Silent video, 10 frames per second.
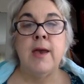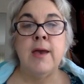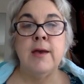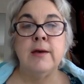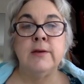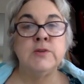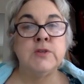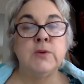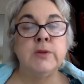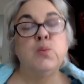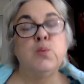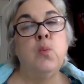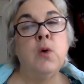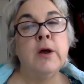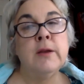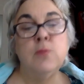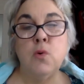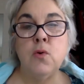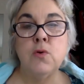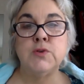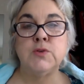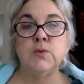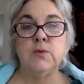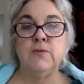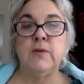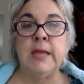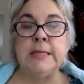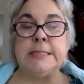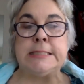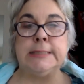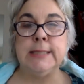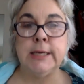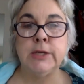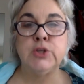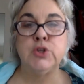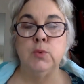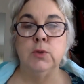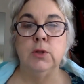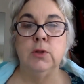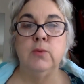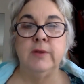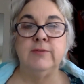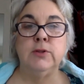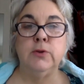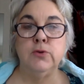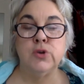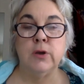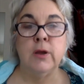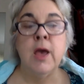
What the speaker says: And so it's one more sort of intellectual revolution.